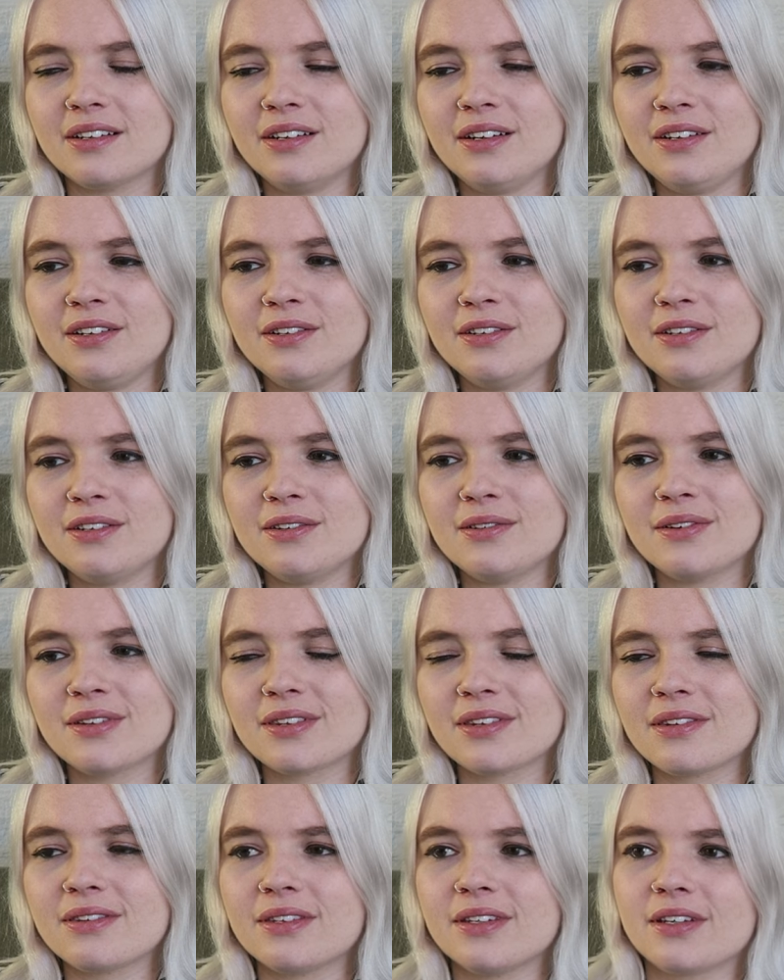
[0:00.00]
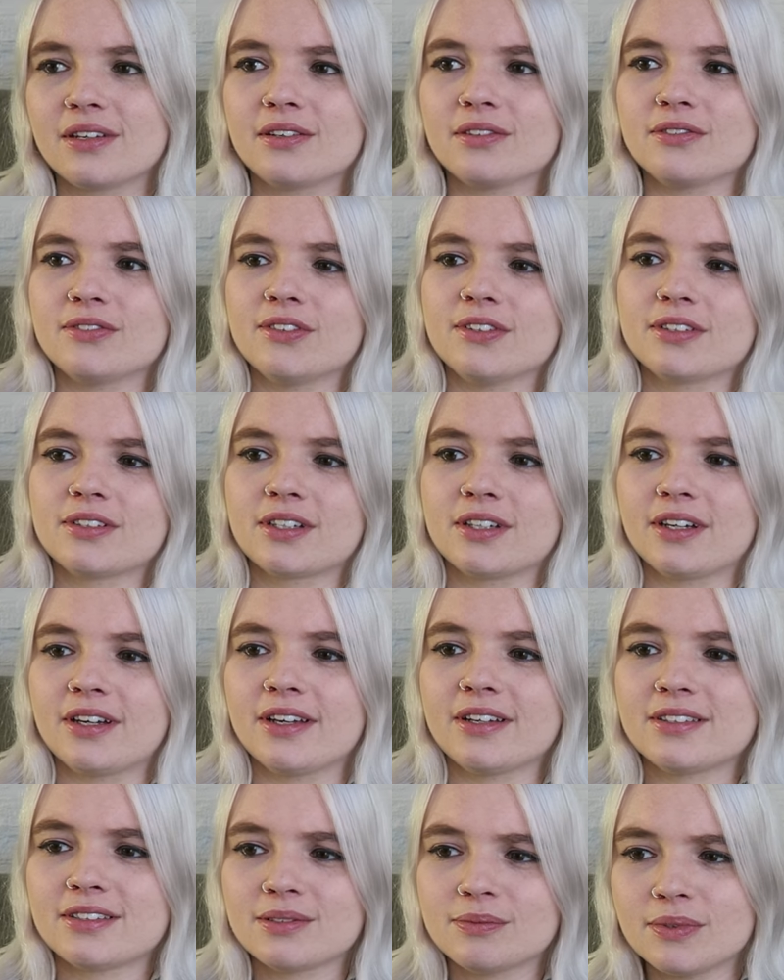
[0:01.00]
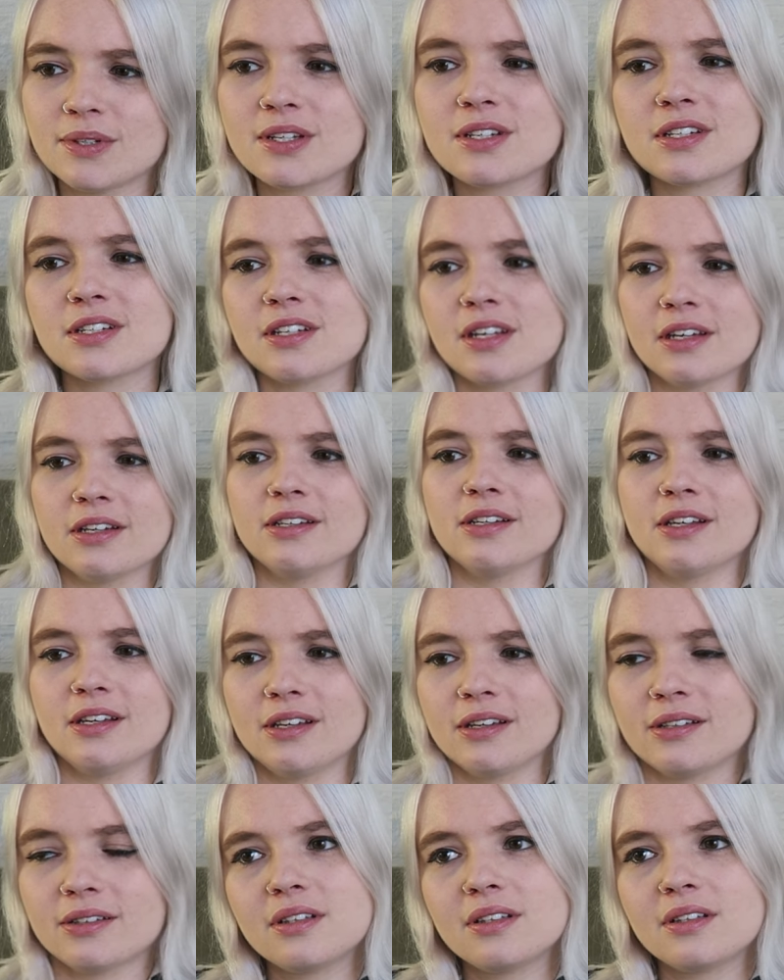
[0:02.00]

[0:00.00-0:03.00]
I don't know what to think of this guy. It's a bit shady.